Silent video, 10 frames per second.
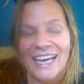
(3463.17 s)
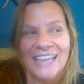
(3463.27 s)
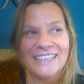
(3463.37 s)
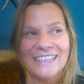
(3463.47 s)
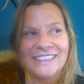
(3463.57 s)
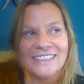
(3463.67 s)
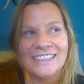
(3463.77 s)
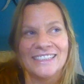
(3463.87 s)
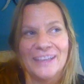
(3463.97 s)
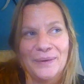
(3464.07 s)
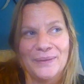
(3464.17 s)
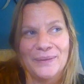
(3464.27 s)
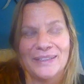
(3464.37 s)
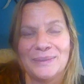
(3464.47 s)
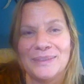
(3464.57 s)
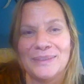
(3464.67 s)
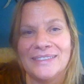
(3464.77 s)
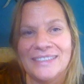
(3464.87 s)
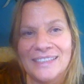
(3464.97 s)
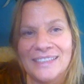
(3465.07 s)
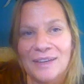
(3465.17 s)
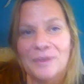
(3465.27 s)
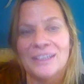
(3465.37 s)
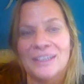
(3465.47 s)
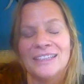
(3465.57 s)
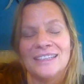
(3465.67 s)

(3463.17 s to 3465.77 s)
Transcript: and just know this one's, you know,